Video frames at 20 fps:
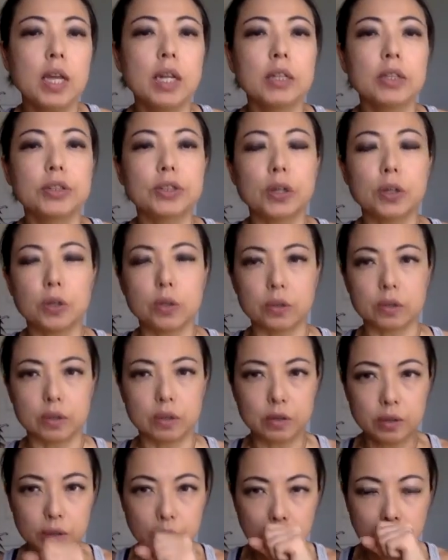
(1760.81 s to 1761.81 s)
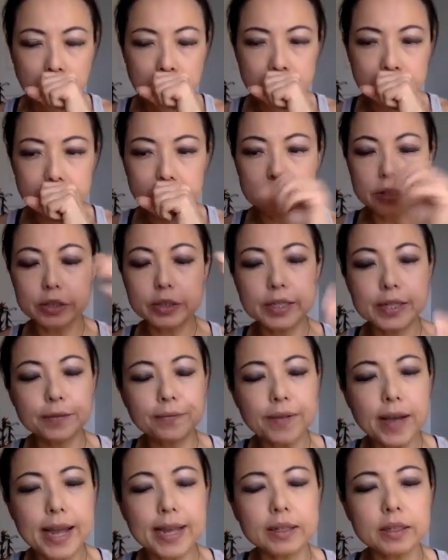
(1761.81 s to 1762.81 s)
So to
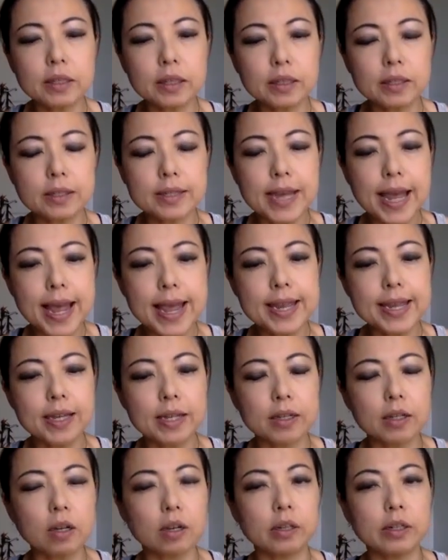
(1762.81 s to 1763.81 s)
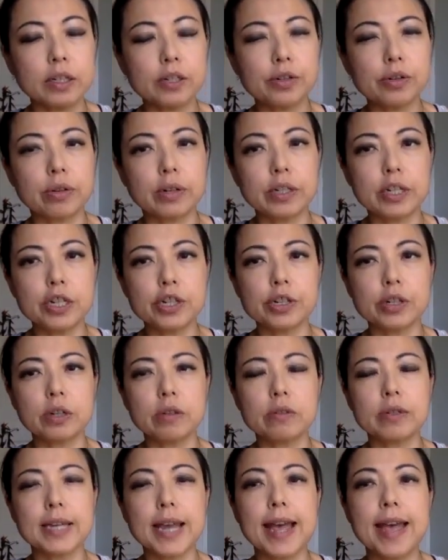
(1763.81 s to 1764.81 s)
define the diet or the traditional
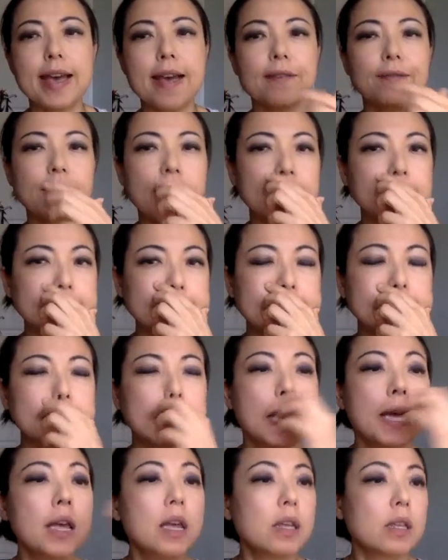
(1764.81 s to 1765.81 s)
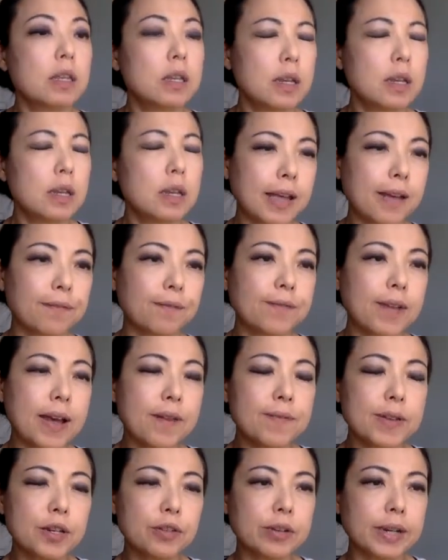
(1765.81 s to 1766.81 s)
diet advice is you cut
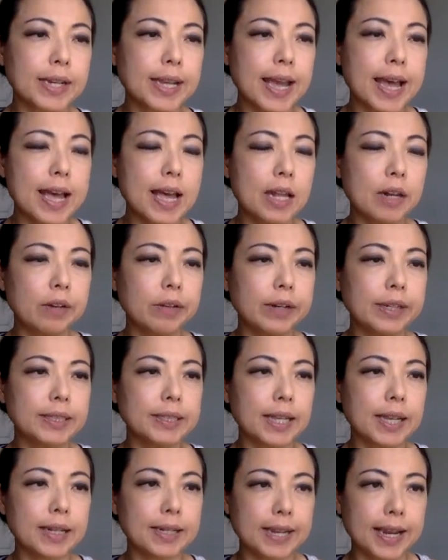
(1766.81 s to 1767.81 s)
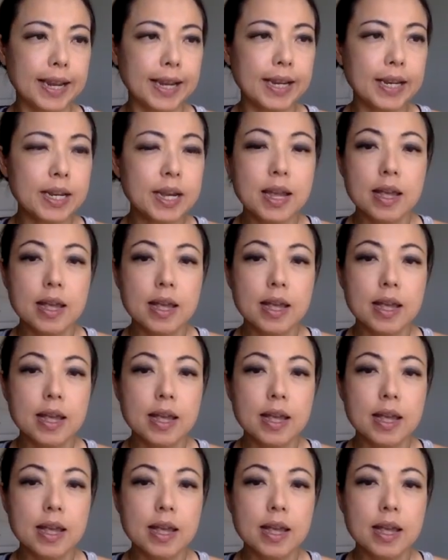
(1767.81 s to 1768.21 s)
500 calories a day.